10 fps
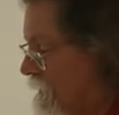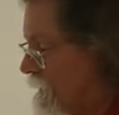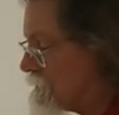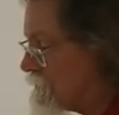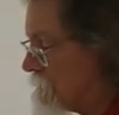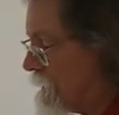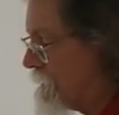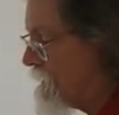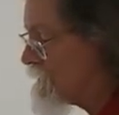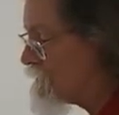is going to be a
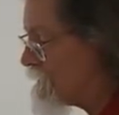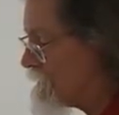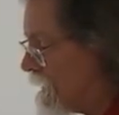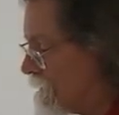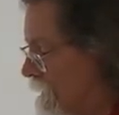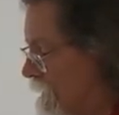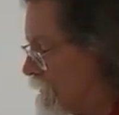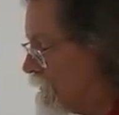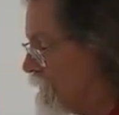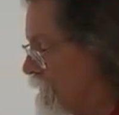big stretched out letter
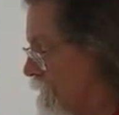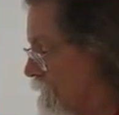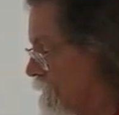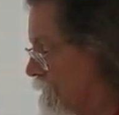U.